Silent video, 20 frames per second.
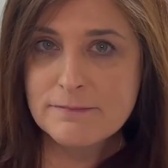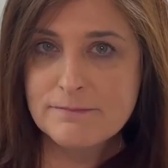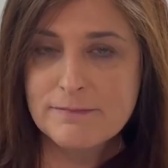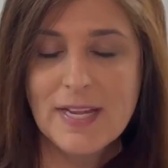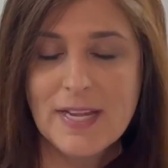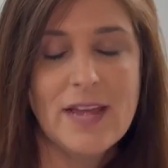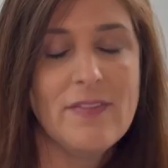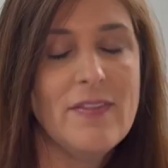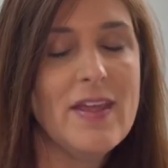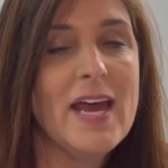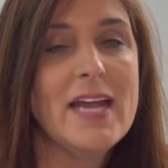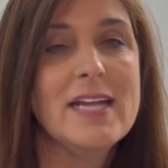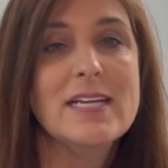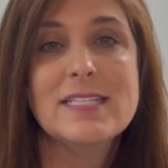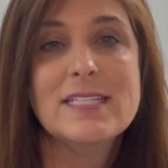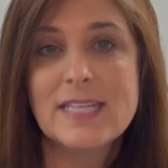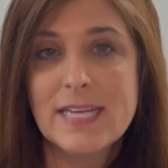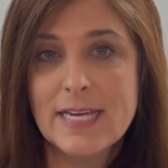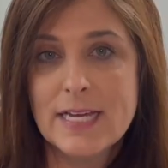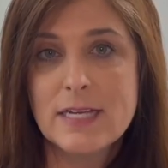And that is
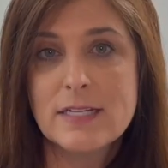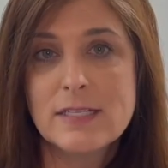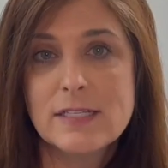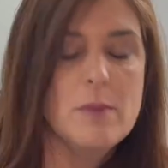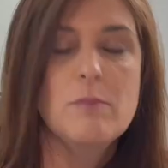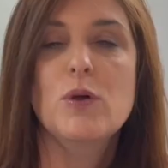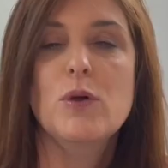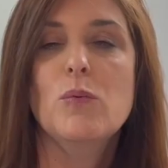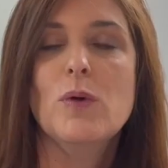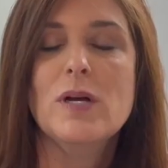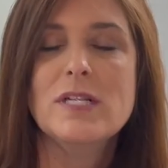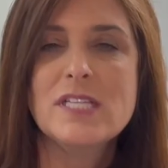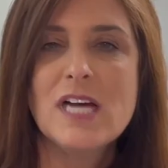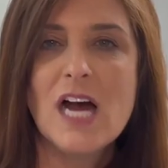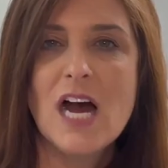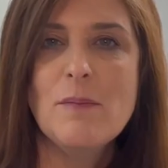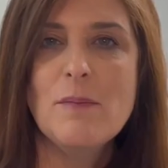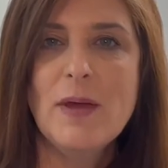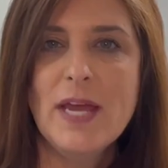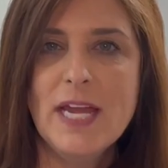it. But what
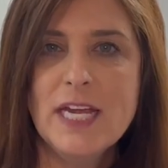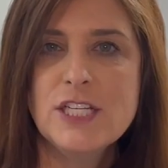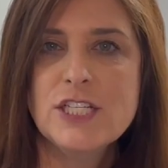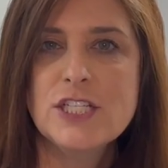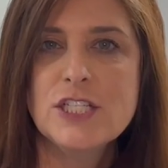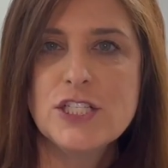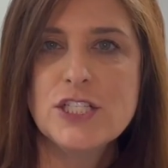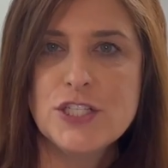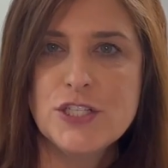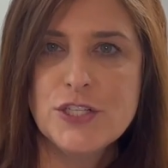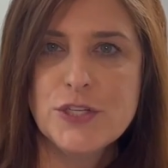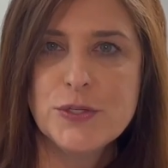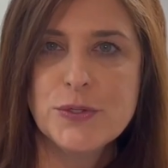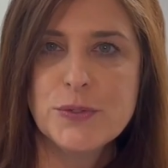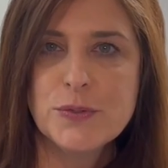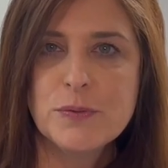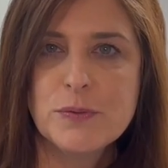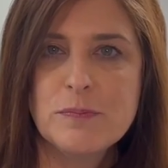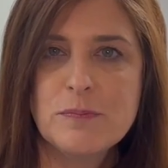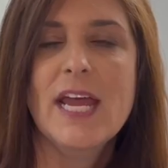top agents
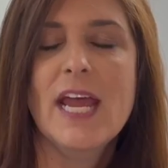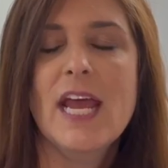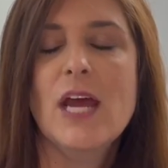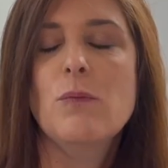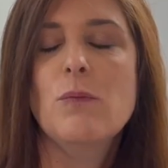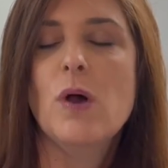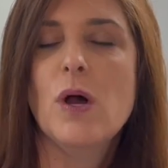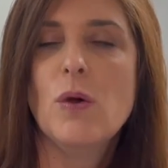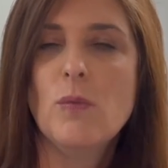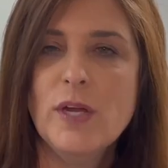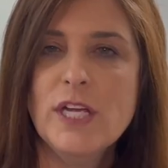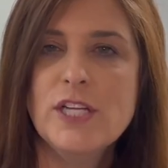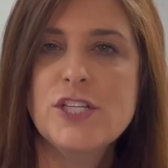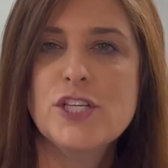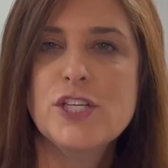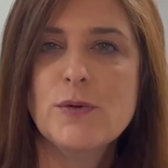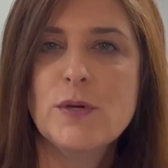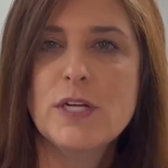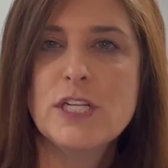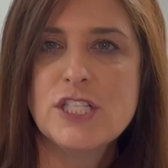do, And what we
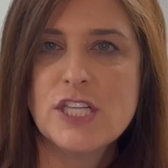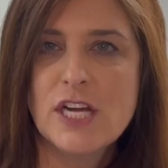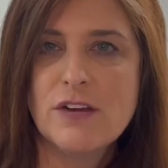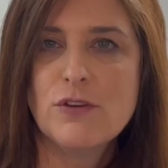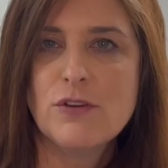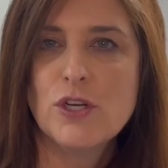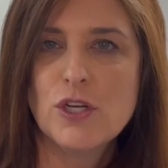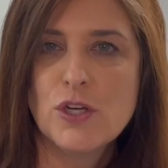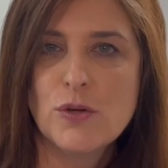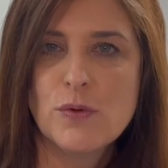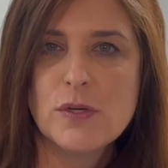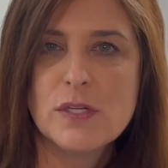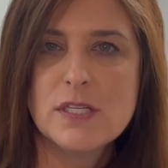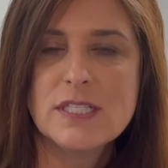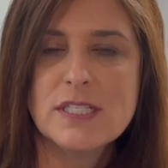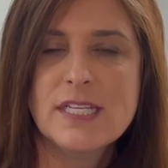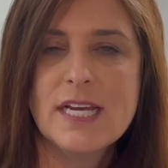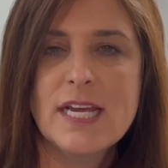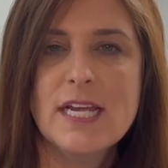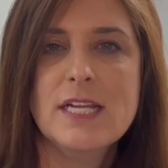do at Jeff Cook Real
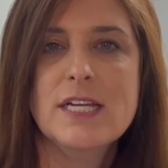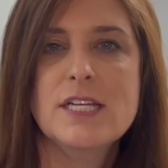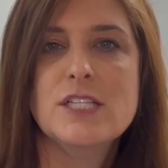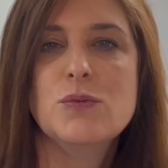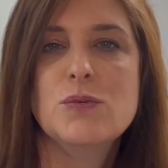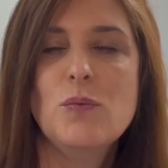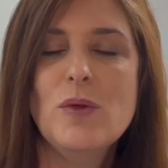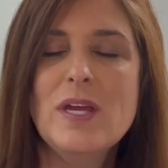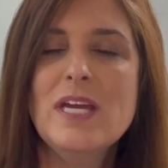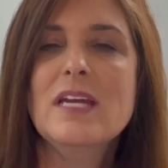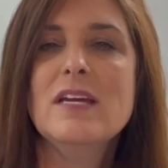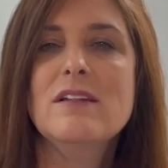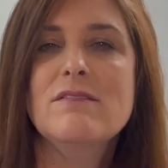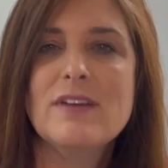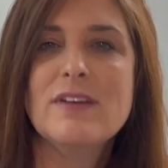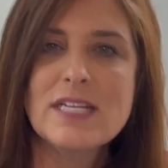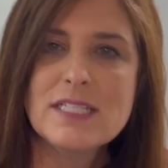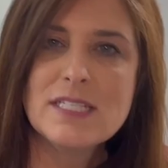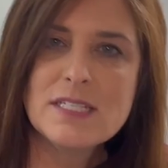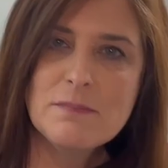Estate is we
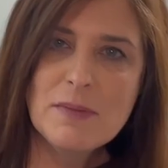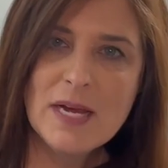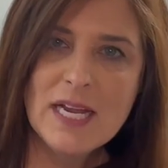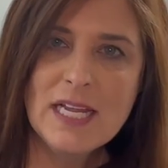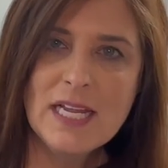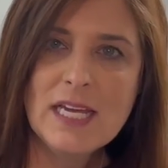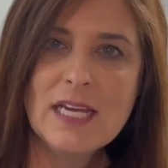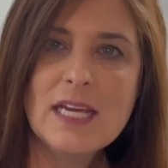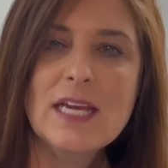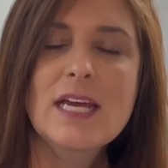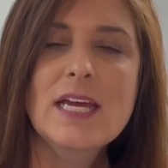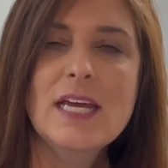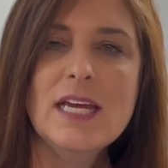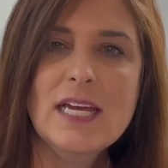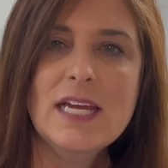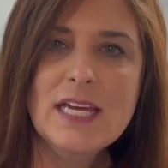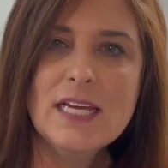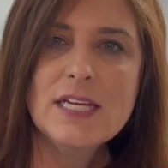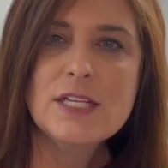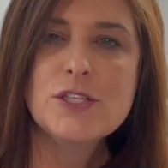invest money
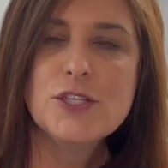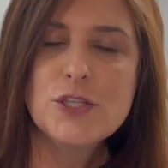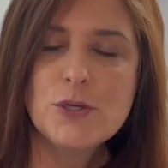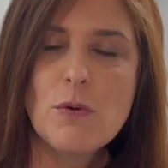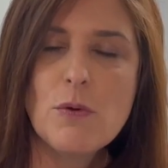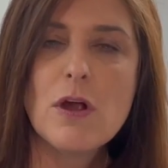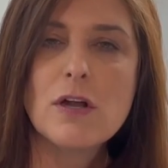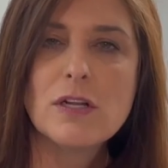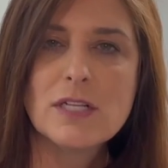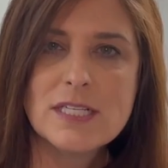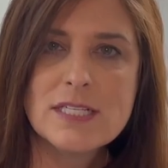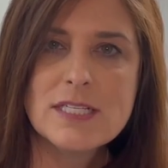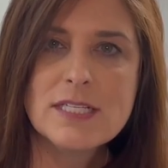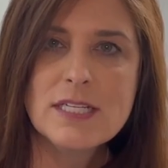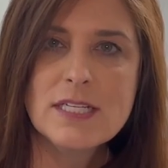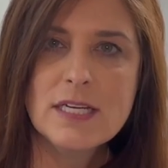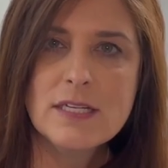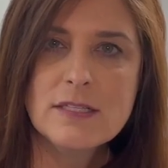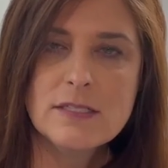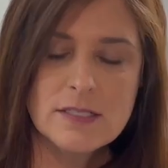into our
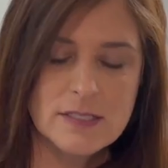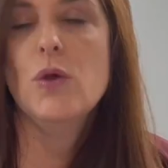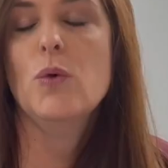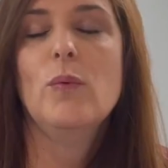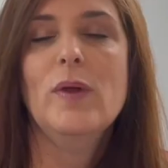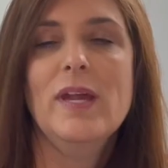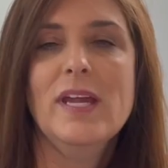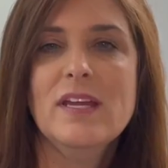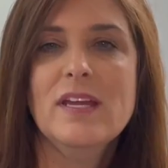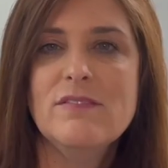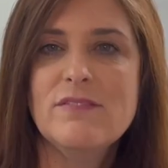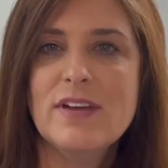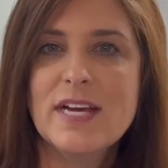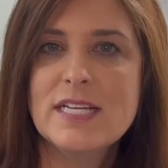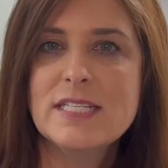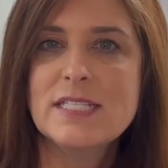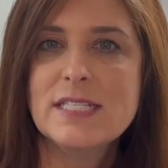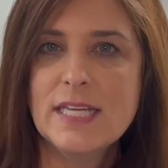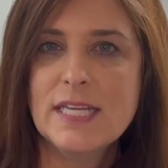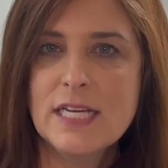listings. We
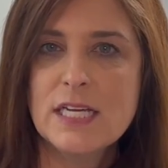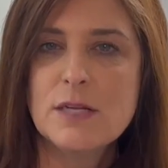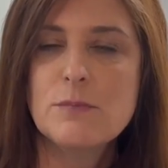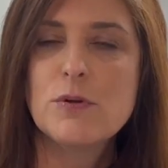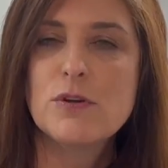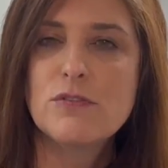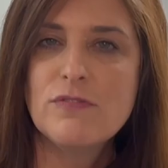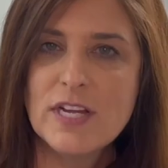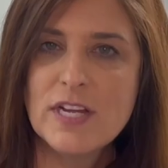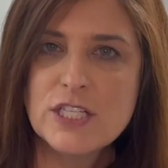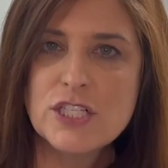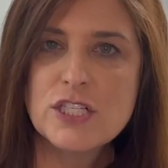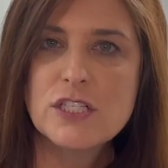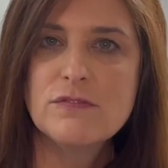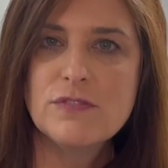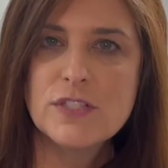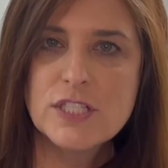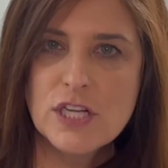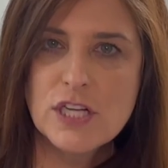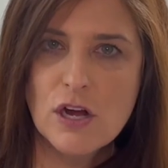invest in professional
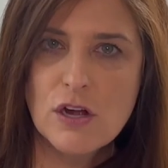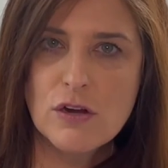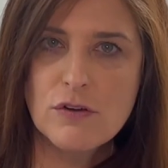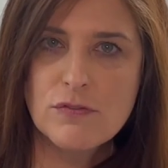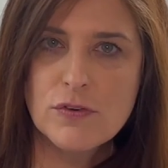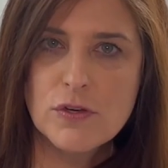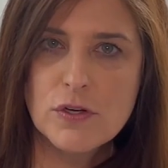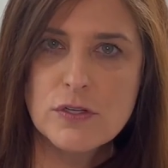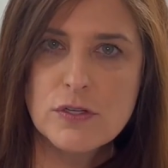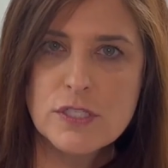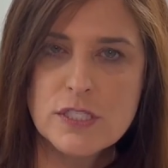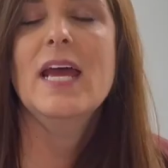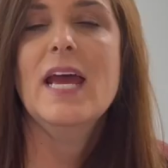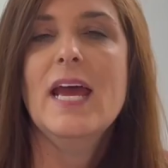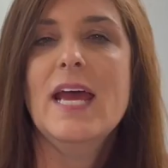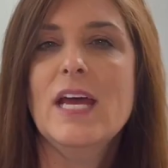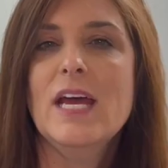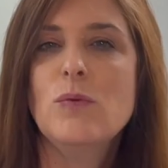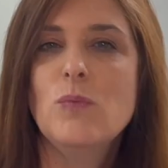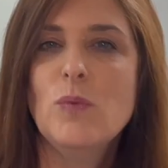photographers
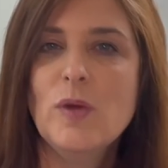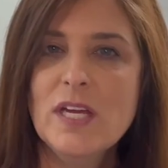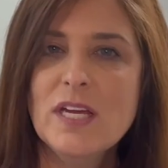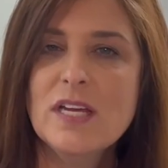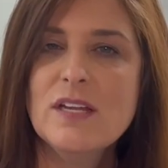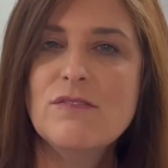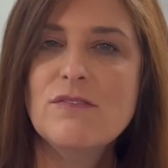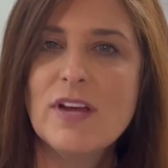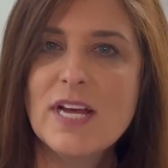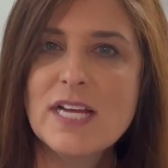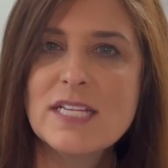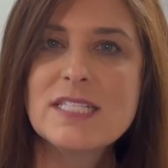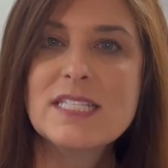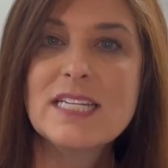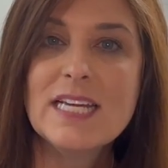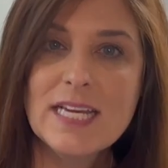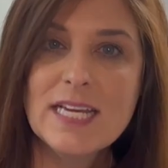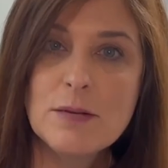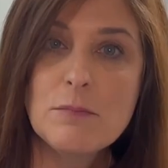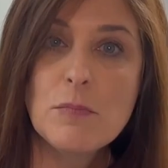and we invest
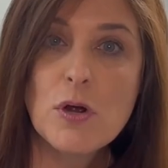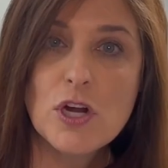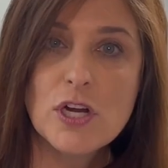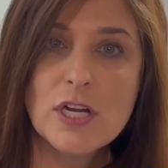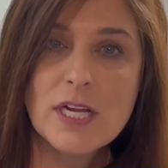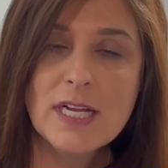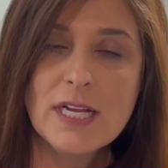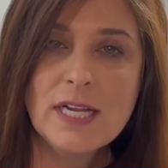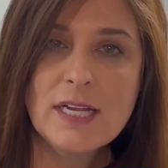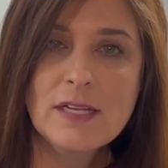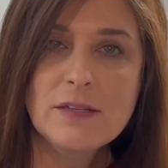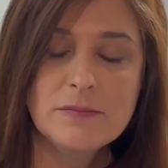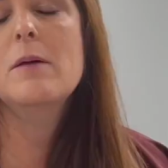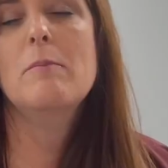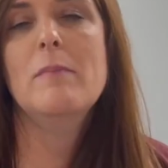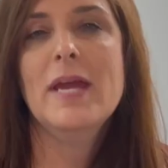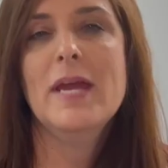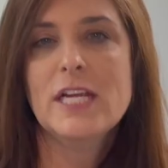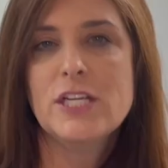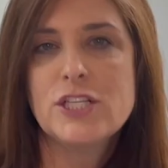in marketing.
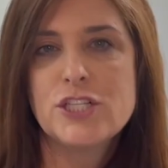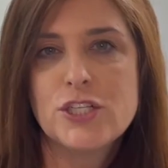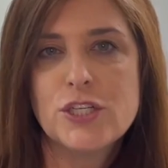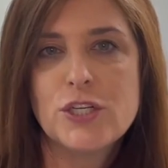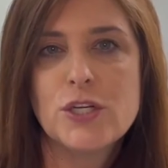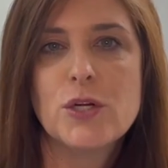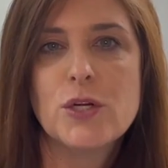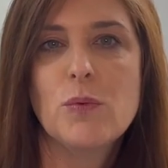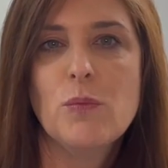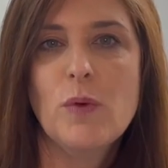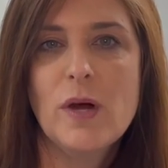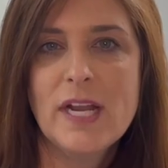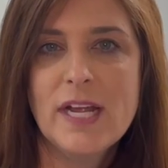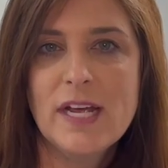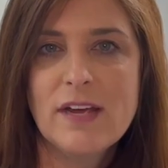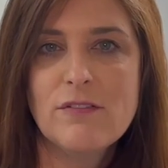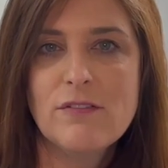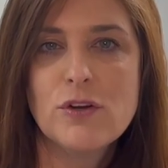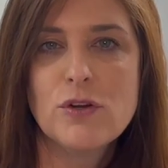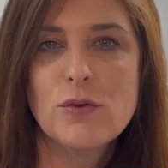Make sure
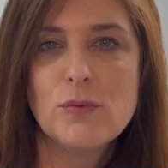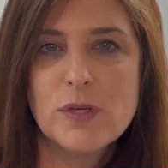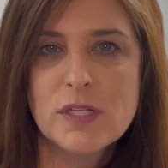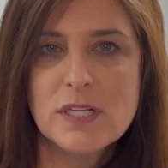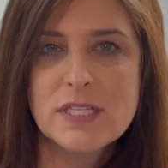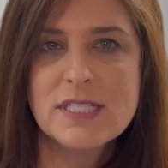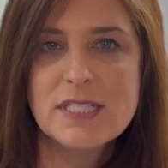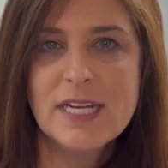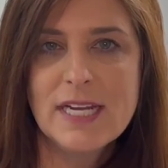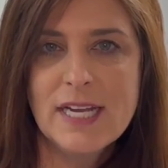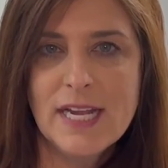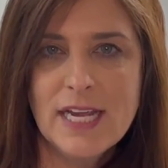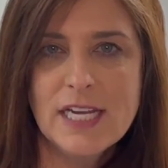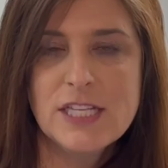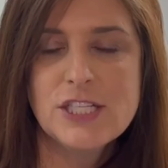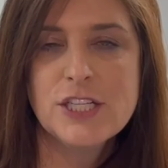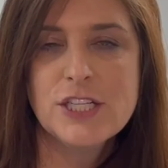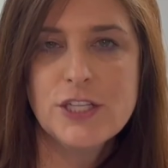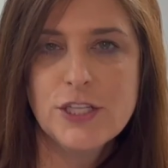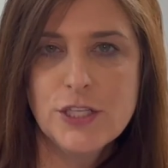whatever real estate
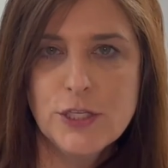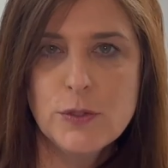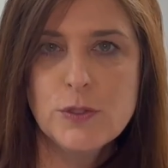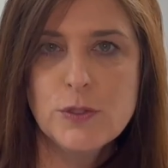agent you